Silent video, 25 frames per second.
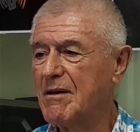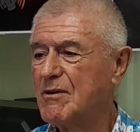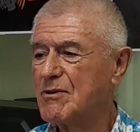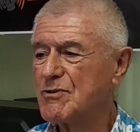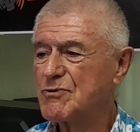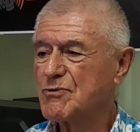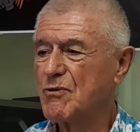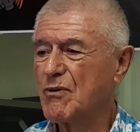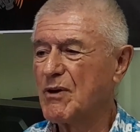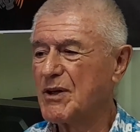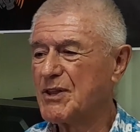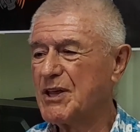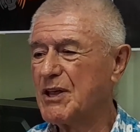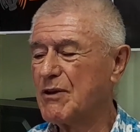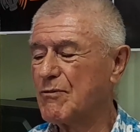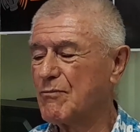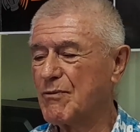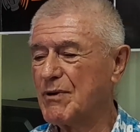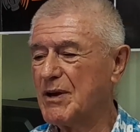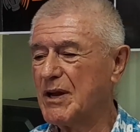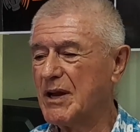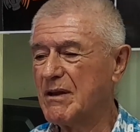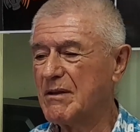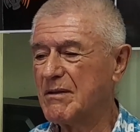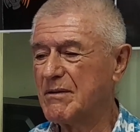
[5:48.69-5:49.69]
So I
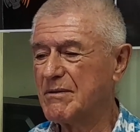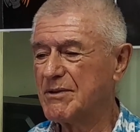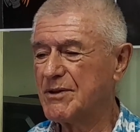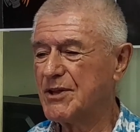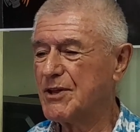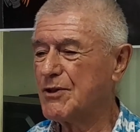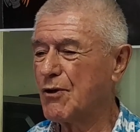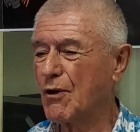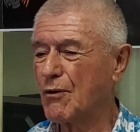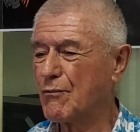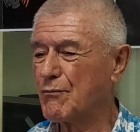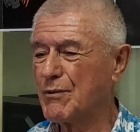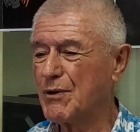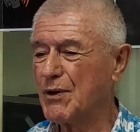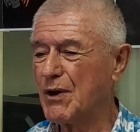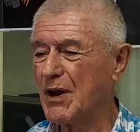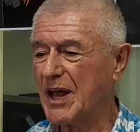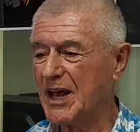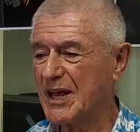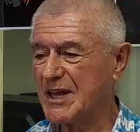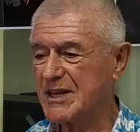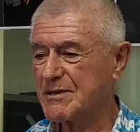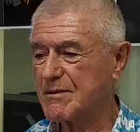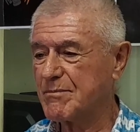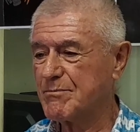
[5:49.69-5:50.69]
did not
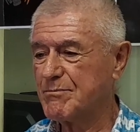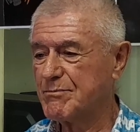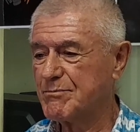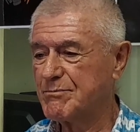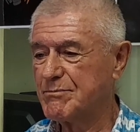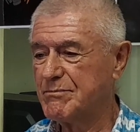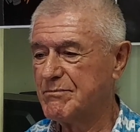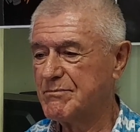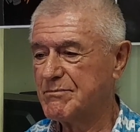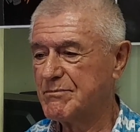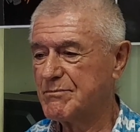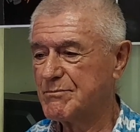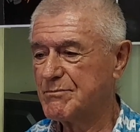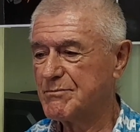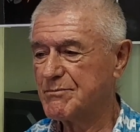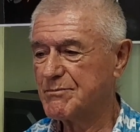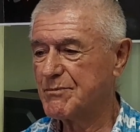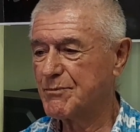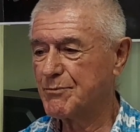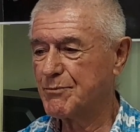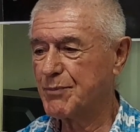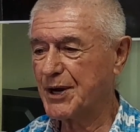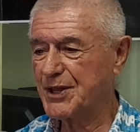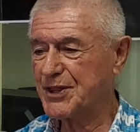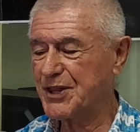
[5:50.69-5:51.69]
realize,
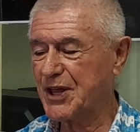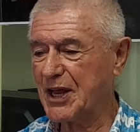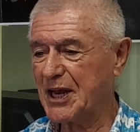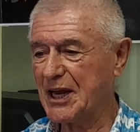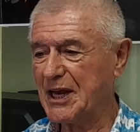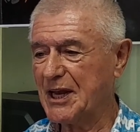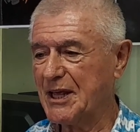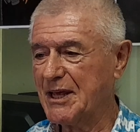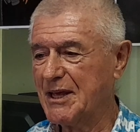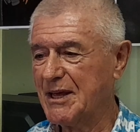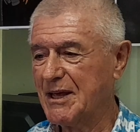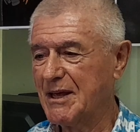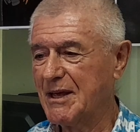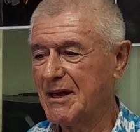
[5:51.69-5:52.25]
practically.